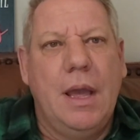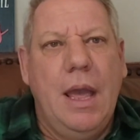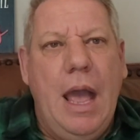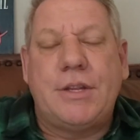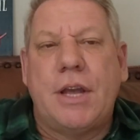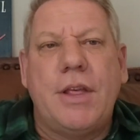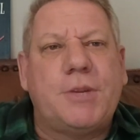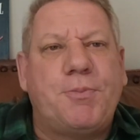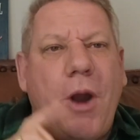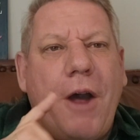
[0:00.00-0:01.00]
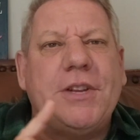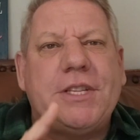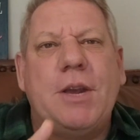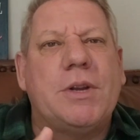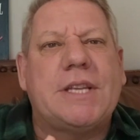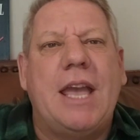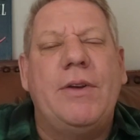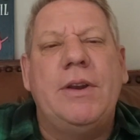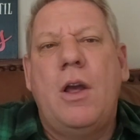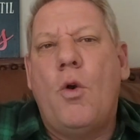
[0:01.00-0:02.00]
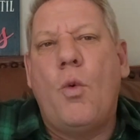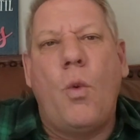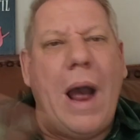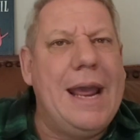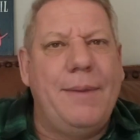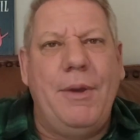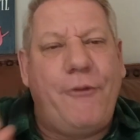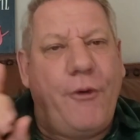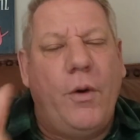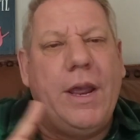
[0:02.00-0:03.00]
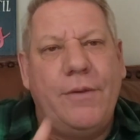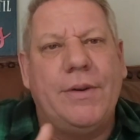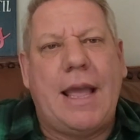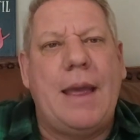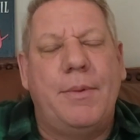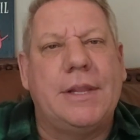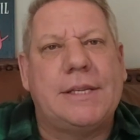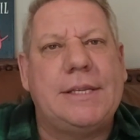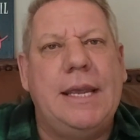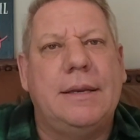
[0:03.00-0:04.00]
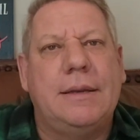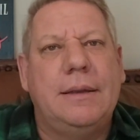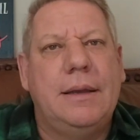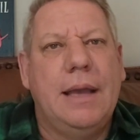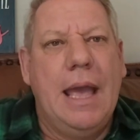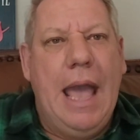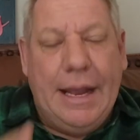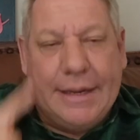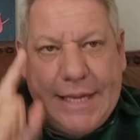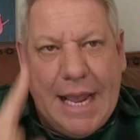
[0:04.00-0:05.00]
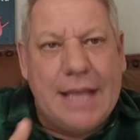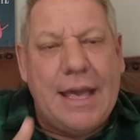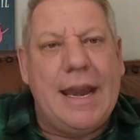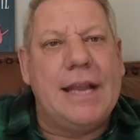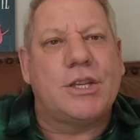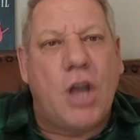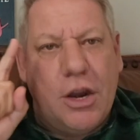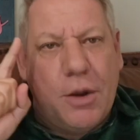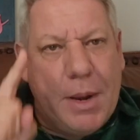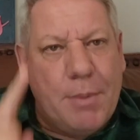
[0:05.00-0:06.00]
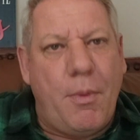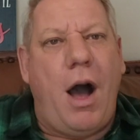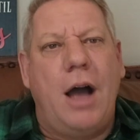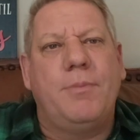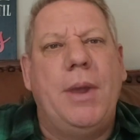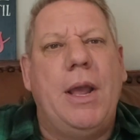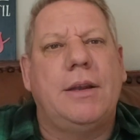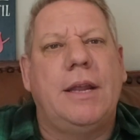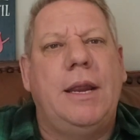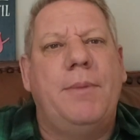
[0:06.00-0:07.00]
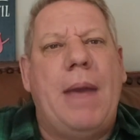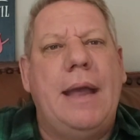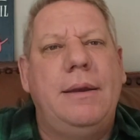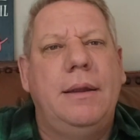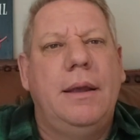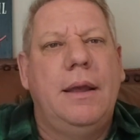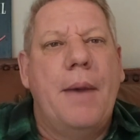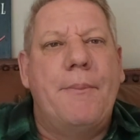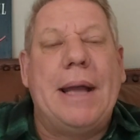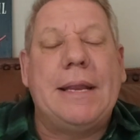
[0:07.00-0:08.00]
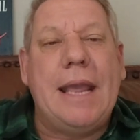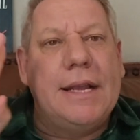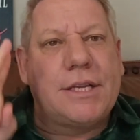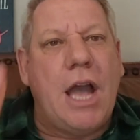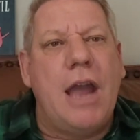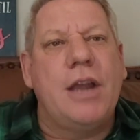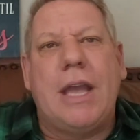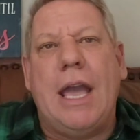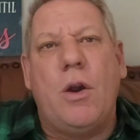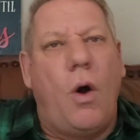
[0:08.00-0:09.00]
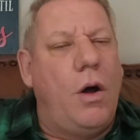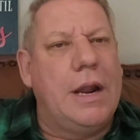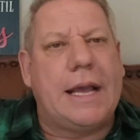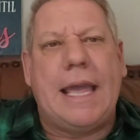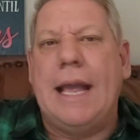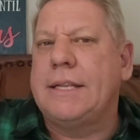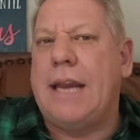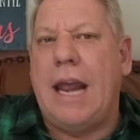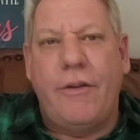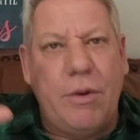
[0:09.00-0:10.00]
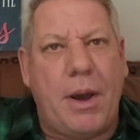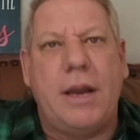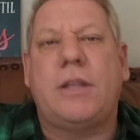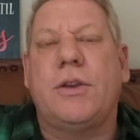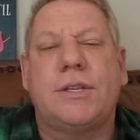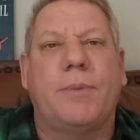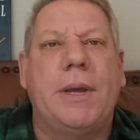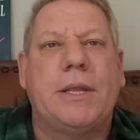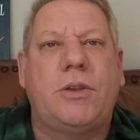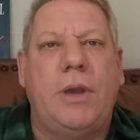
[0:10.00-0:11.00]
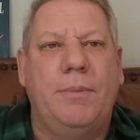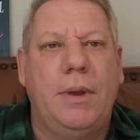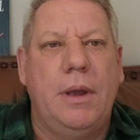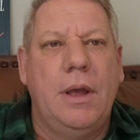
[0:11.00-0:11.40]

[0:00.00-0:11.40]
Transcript: And so this prophecy was given way before he even came on the scene and said that he's going to be marred beyond any man, but he's going to get all the kings and everybody to submit to him.